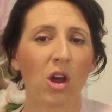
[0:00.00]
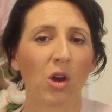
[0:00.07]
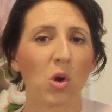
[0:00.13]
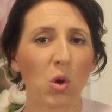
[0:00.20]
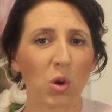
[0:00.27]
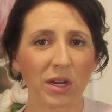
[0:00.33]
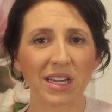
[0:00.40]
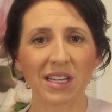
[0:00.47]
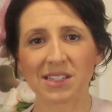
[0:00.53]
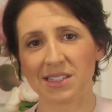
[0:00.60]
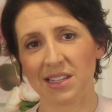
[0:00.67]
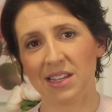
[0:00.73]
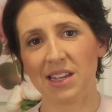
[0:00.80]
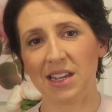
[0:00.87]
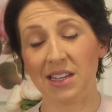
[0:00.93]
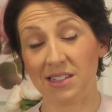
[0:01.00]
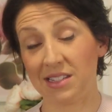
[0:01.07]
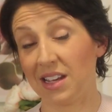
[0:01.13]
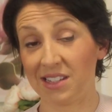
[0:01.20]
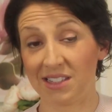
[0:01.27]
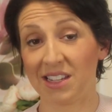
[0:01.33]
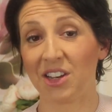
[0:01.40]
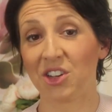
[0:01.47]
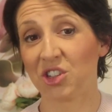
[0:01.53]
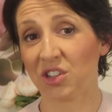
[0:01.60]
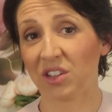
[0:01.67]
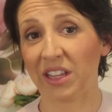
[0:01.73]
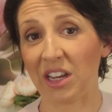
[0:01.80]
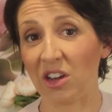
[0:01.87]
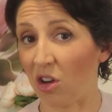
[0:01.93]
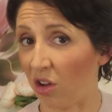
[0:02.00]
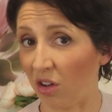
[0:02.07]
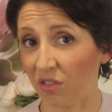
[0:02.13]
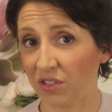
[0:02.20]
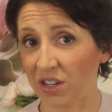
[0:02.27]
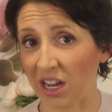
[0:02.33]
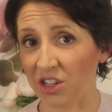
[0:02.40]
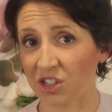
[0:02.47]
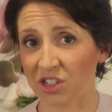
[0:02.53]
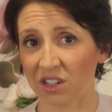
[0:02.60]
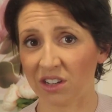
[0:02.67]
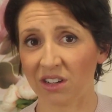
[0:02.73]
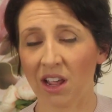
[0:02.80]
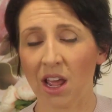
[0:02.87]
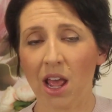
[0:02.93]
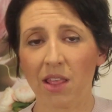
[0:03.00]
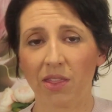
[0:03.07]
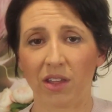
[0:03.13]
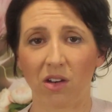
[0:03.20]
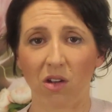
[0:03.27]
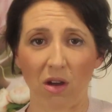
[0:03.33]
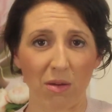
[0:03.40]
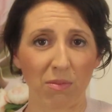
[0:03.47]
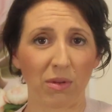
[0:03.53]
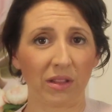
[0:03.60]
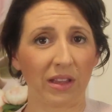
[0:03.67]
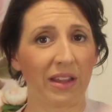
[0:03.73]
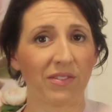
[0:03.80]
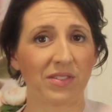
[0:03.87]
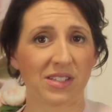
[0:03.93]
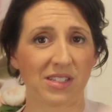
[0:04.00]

Cording is essentially nerve tension that I believe